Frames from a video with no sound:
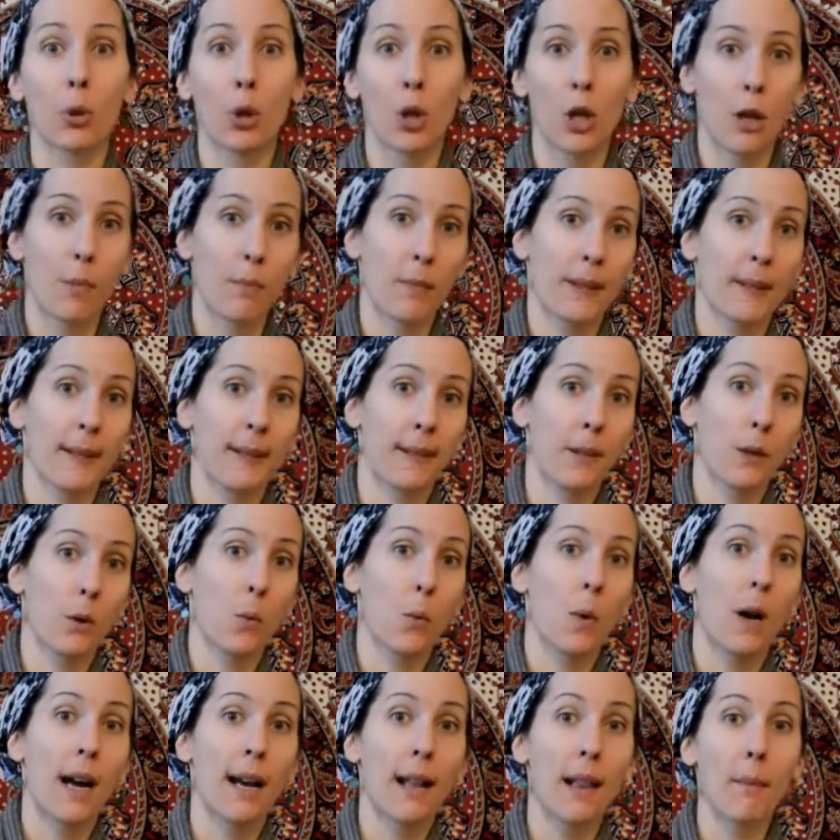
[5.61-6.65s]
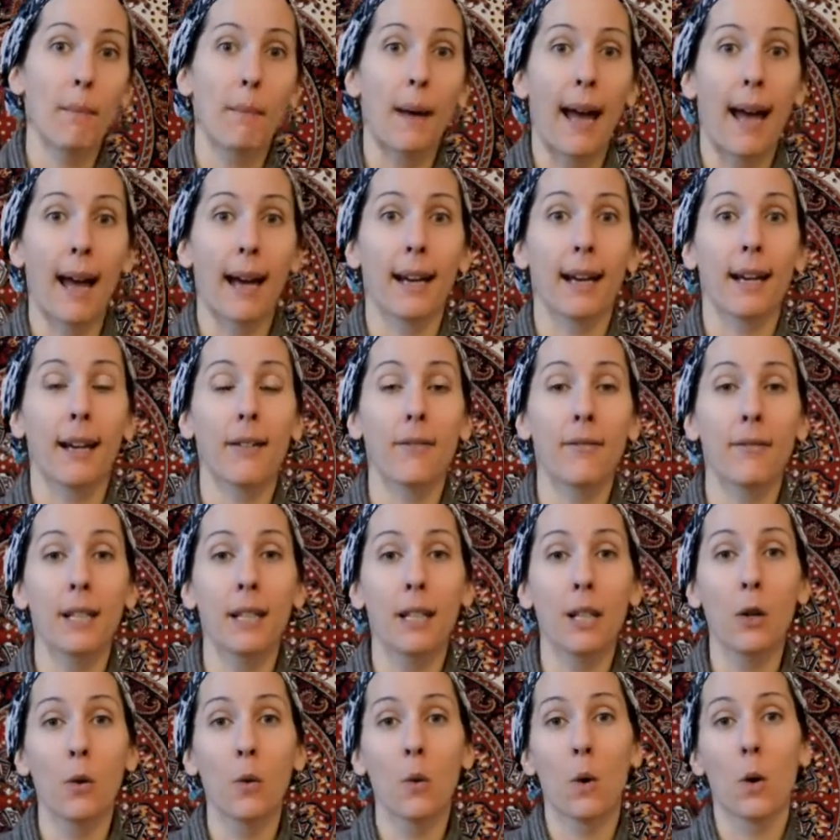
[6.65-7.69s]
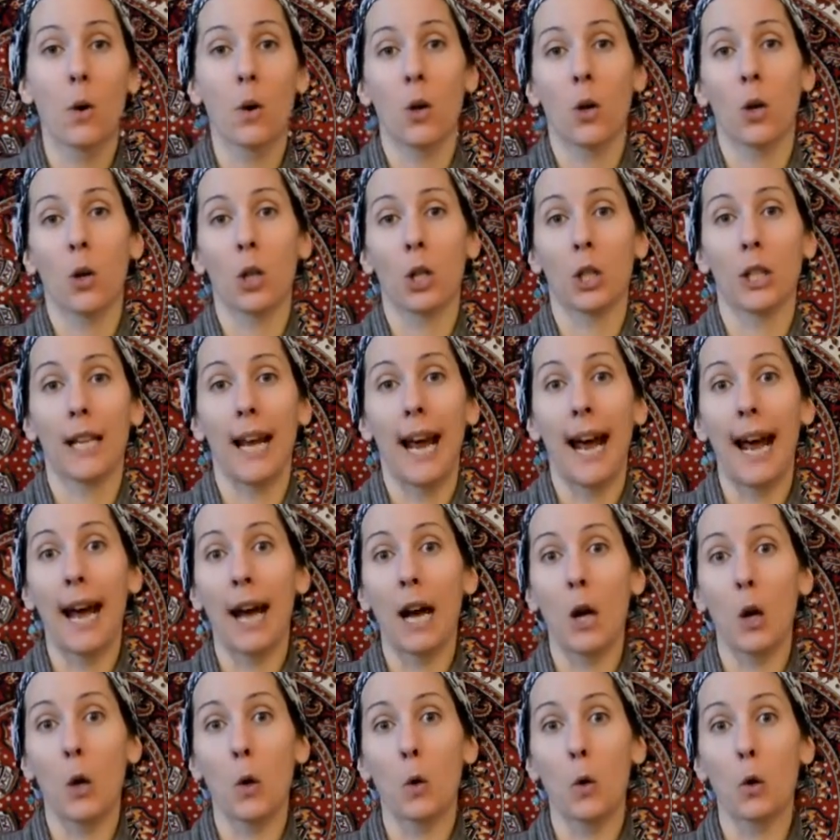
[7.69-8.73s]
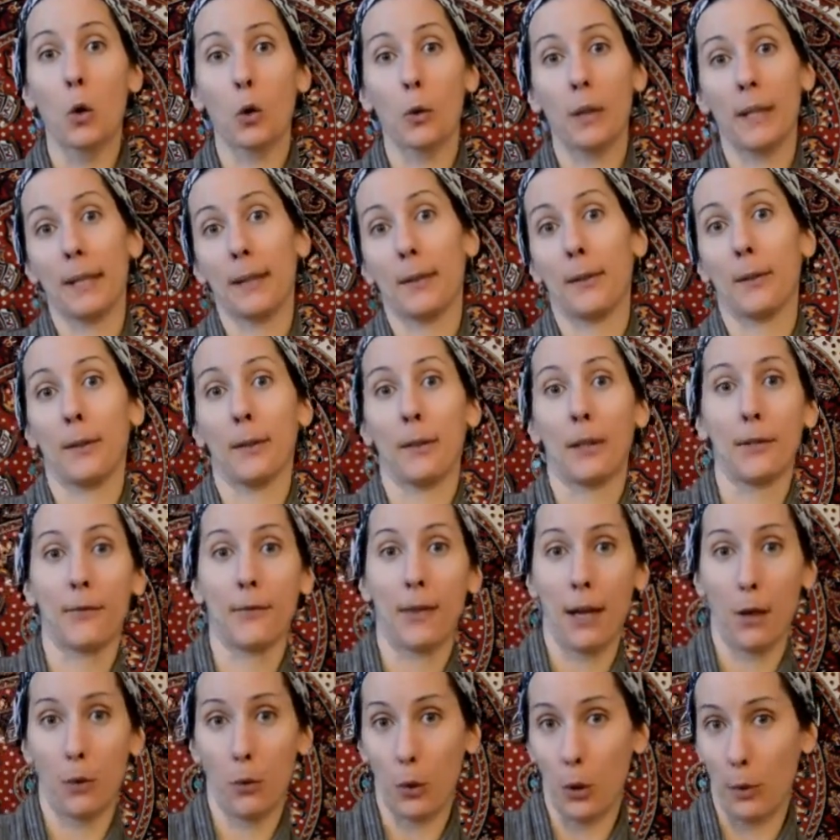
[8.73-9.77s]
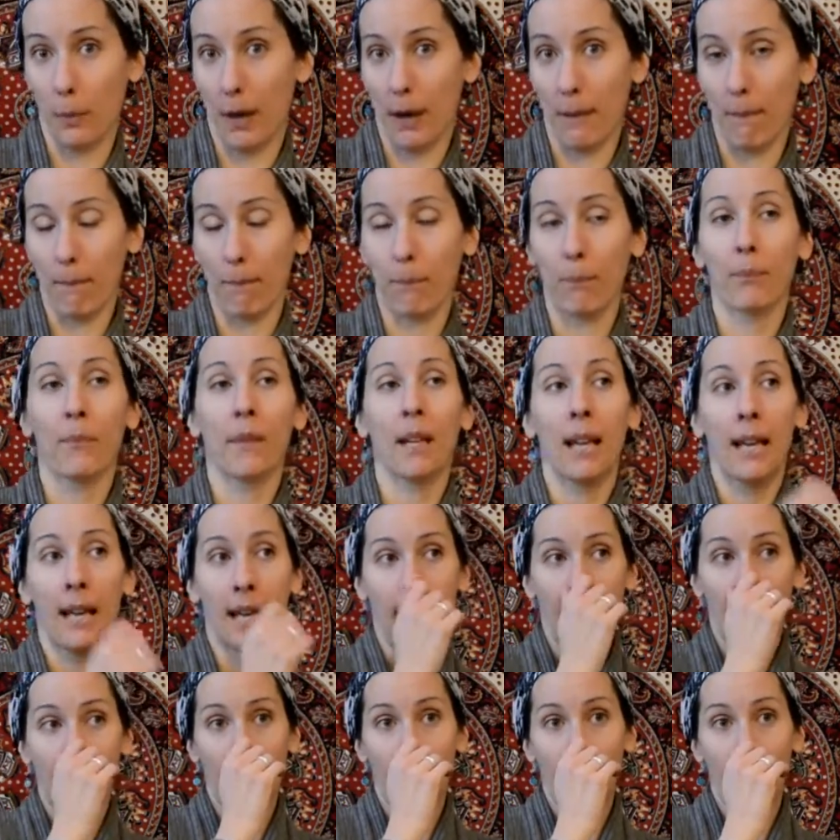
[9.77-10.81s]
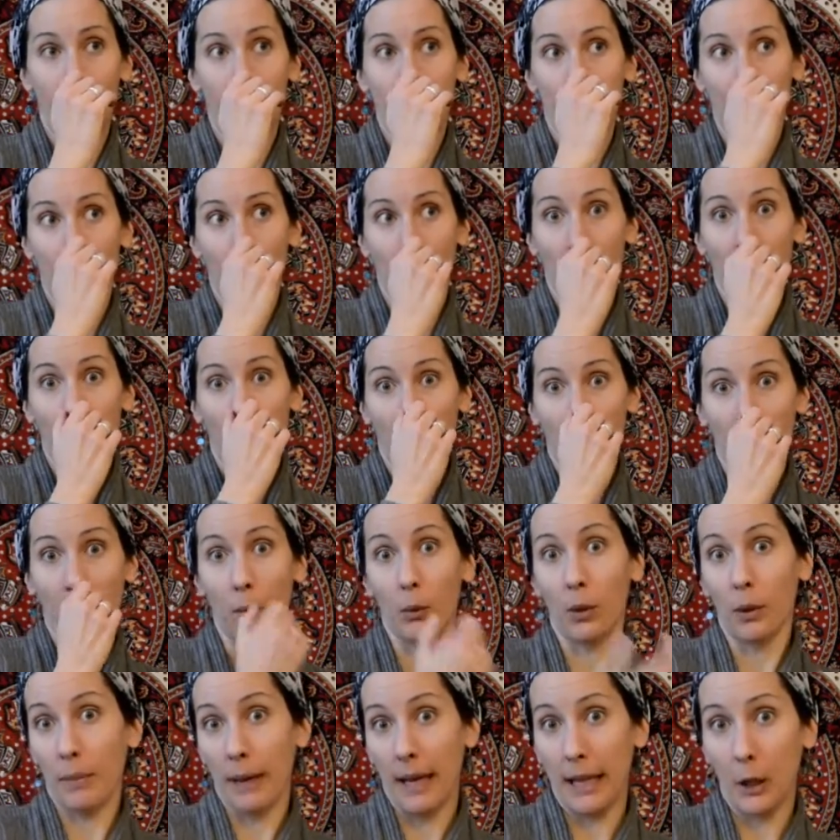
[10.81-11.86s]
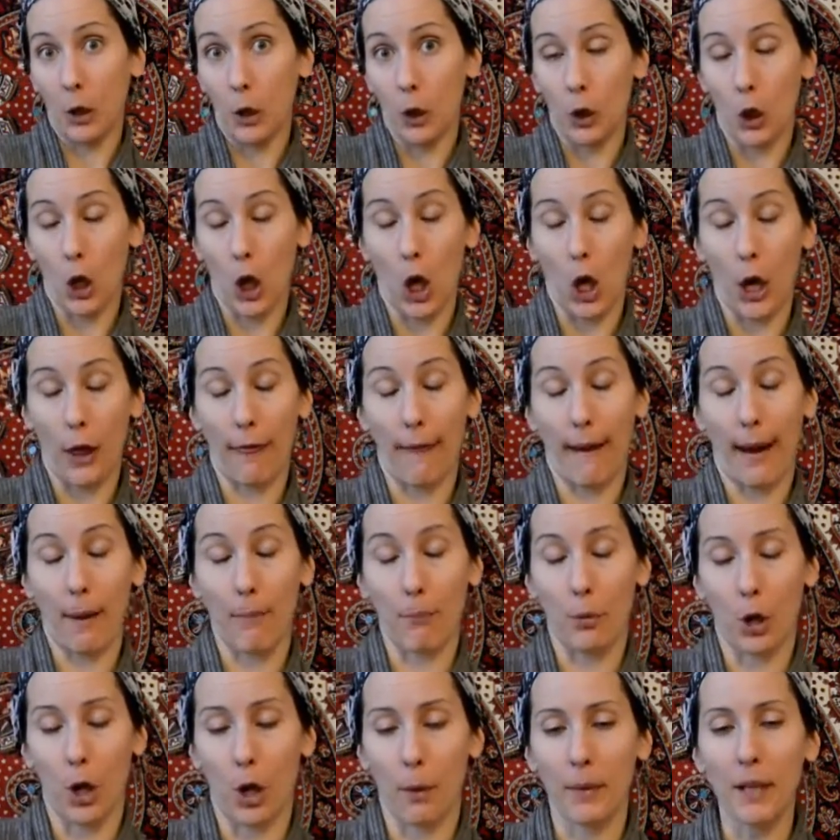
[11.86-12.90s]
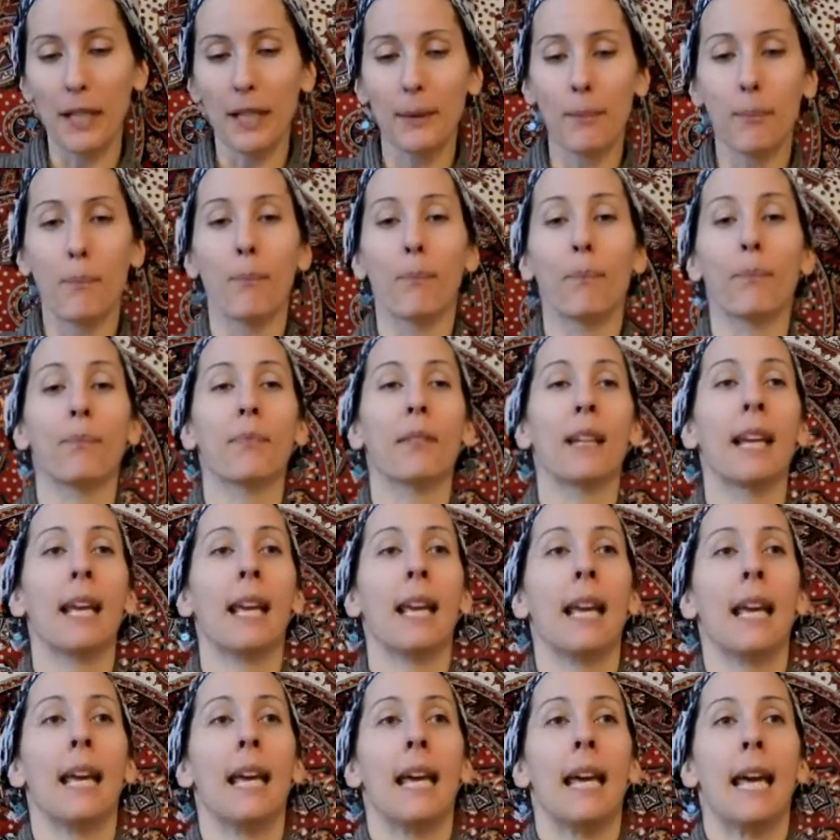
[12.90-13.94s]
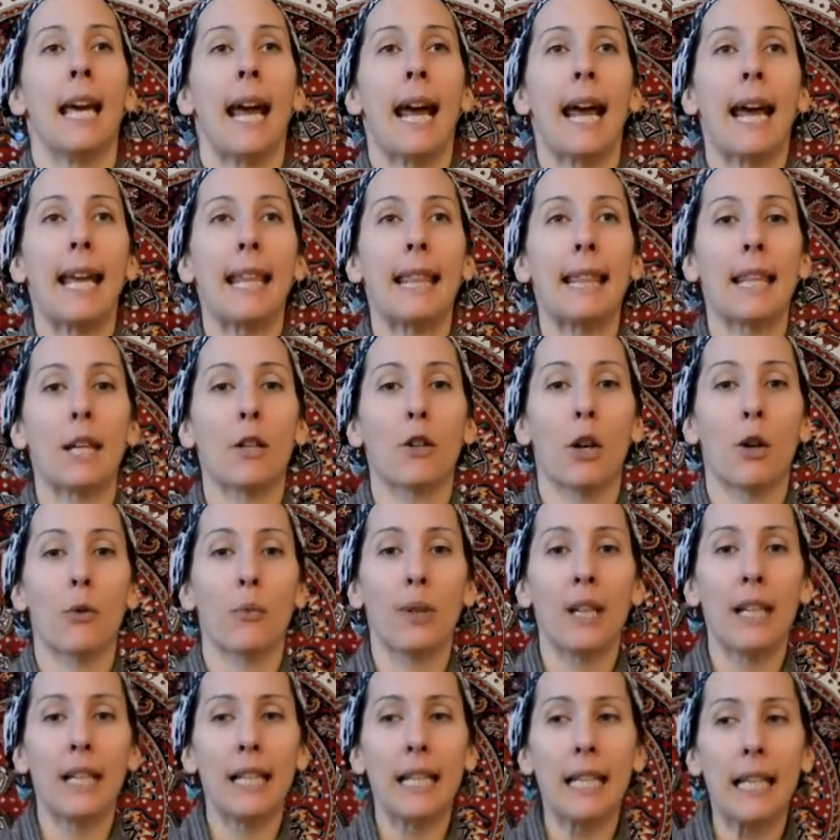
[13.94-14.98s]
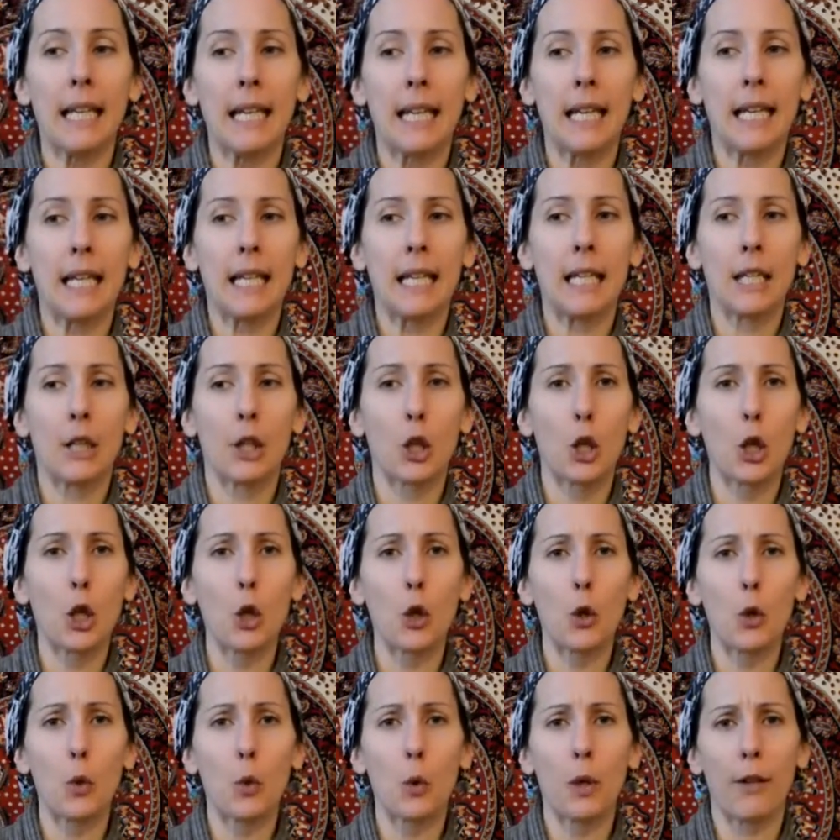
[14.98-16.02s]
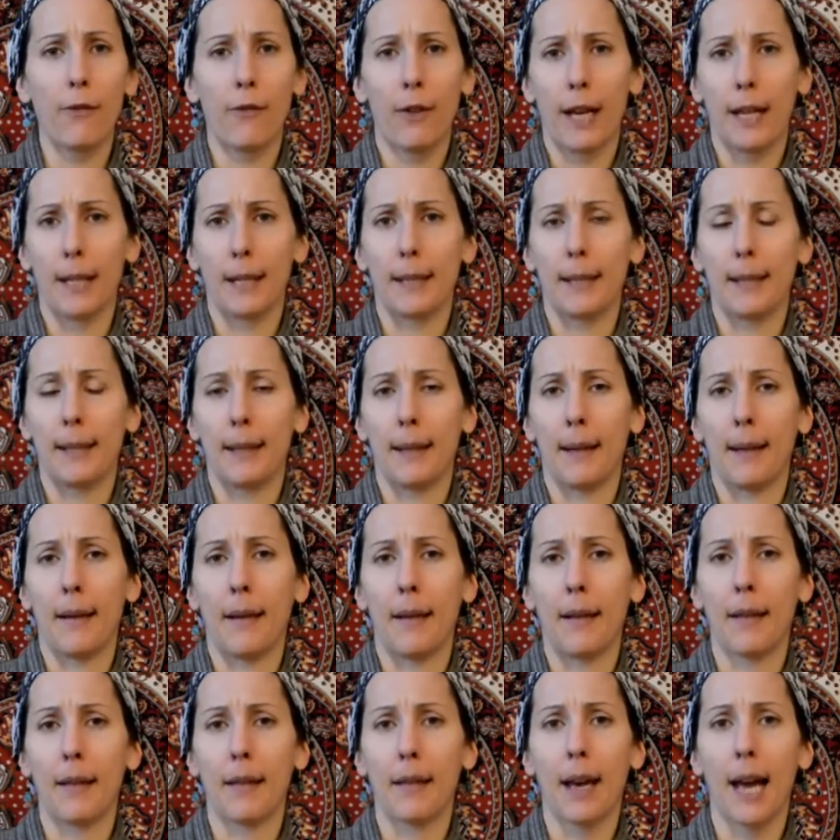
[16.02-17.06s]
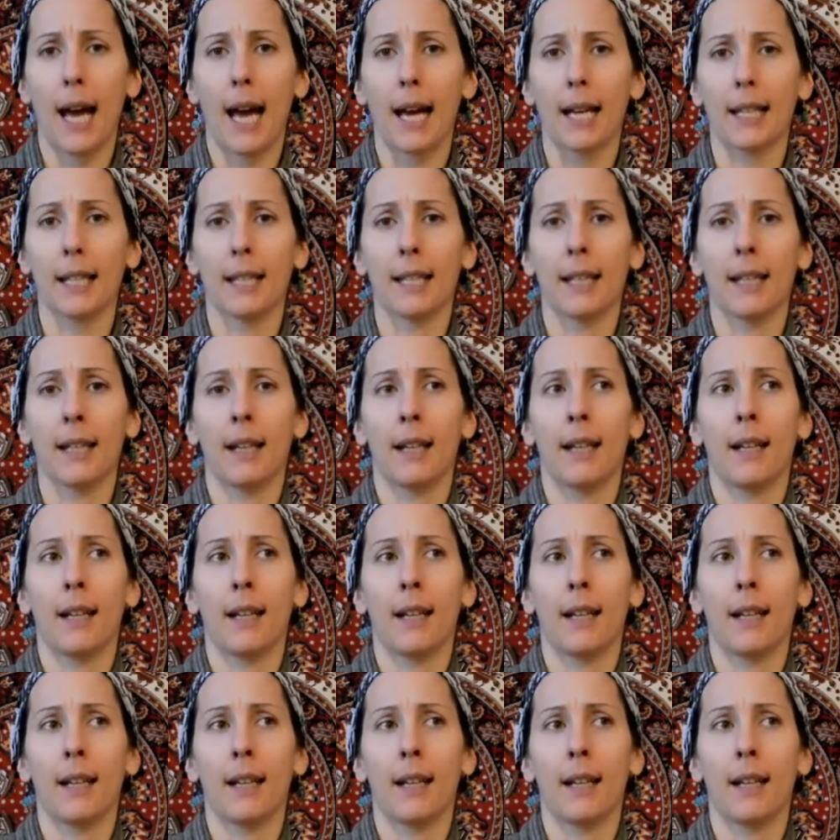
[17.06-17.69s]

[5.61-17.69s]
promised a while back a video on how crystals found me. And so I thought I would make good on that promise. And there are really two events that